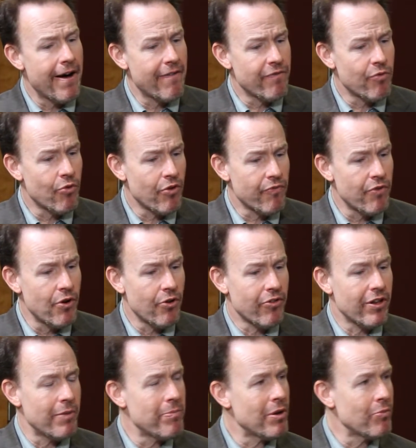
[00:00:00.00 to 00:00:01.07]
for folks
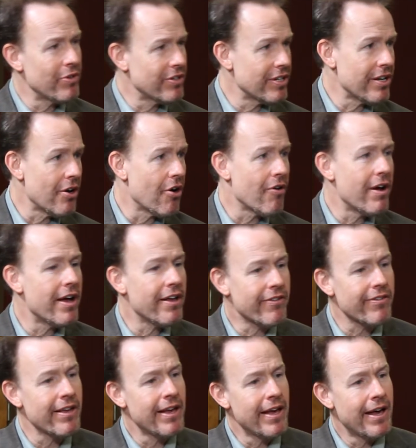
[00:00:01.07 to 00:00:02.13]
that have been with TRS,